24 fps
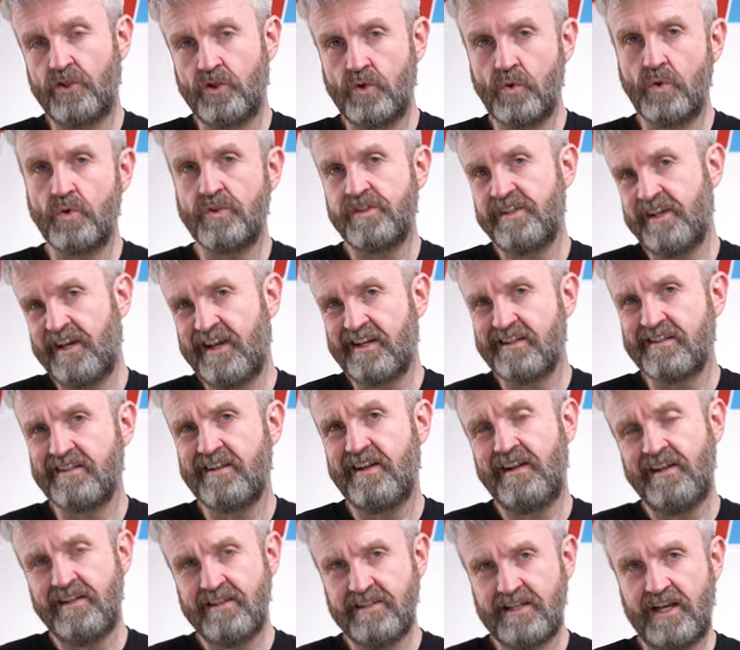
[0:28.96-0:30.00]
the Gore-Tex
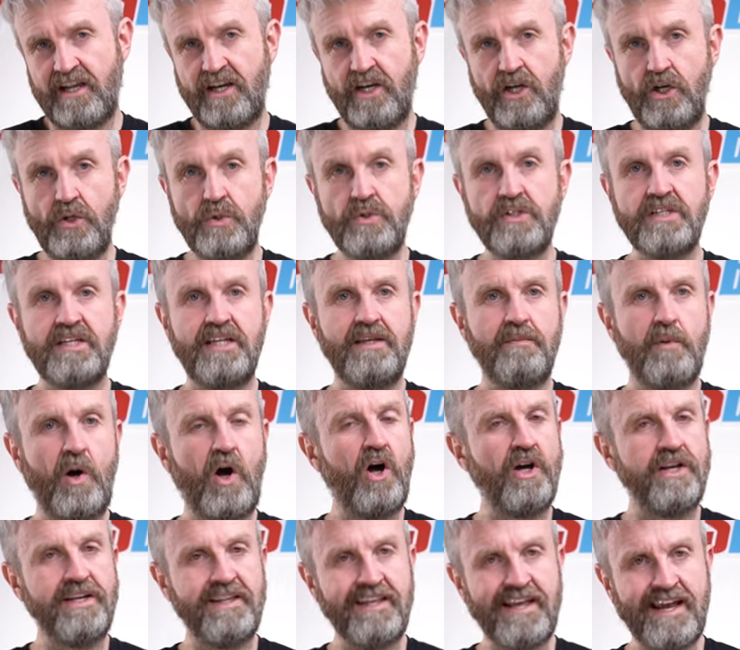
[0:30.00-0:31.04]
sat loosely
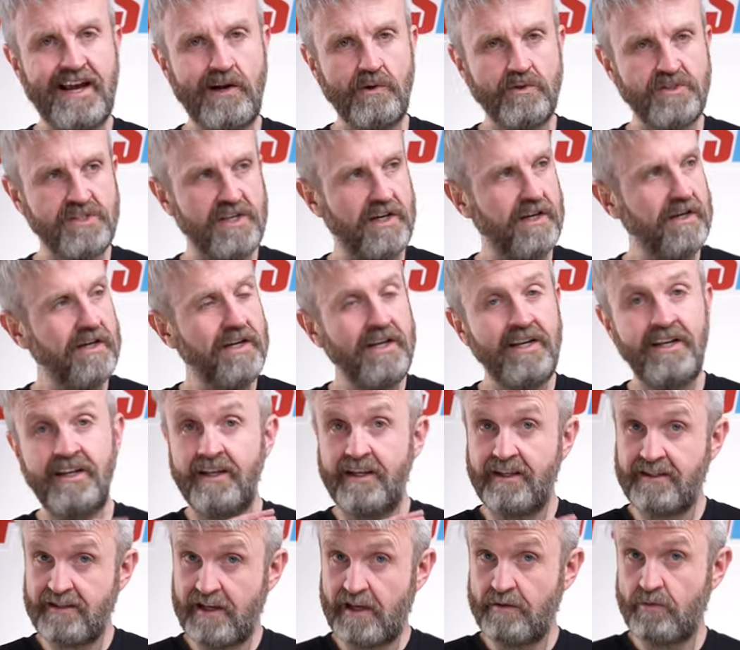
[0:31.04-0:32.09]
behind the outer.
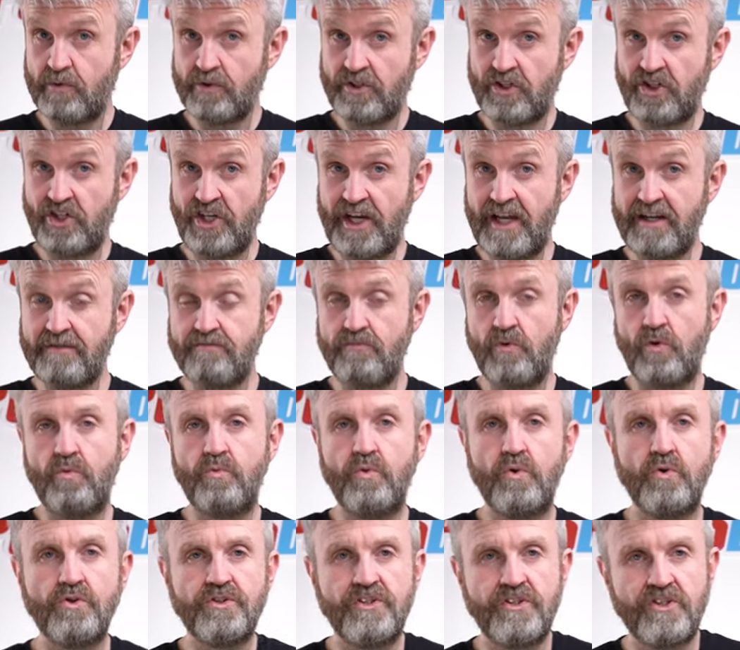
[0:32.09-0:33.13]
It's able to shed more
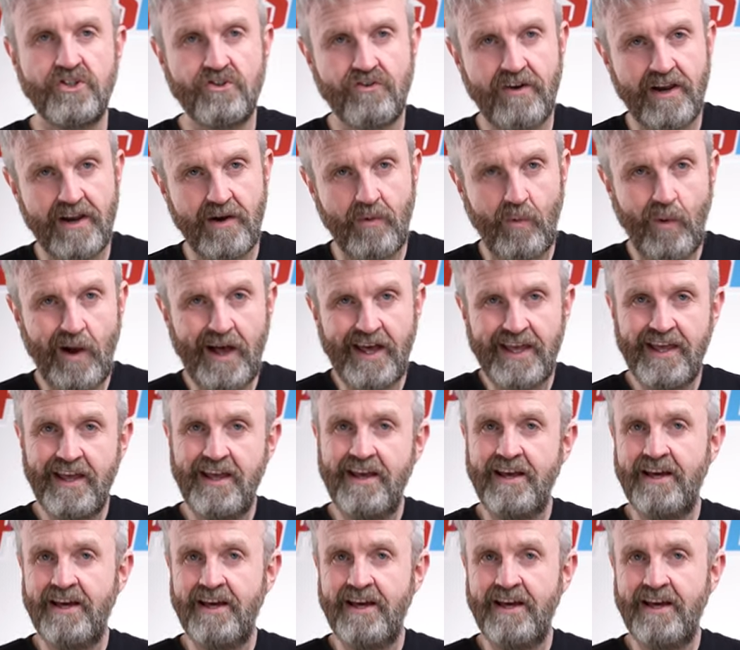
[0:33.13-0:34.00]
water straight away,